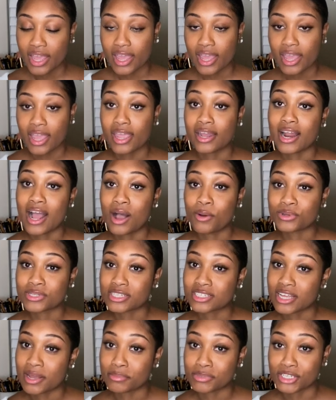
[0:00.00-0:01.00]
And I was the
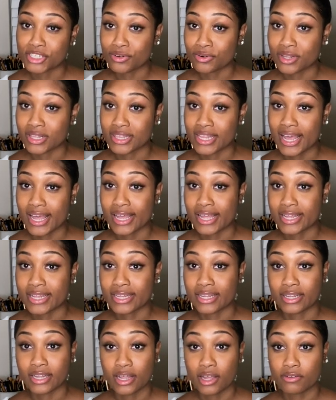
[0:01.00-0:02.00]
type of student that
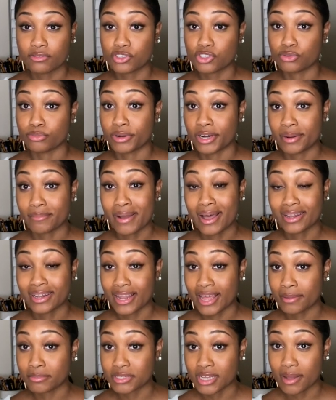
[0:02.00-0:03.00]
loved to bring my
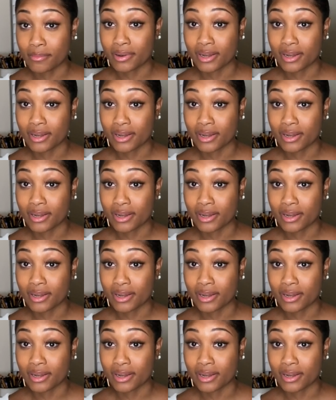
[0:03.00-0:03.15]
laptop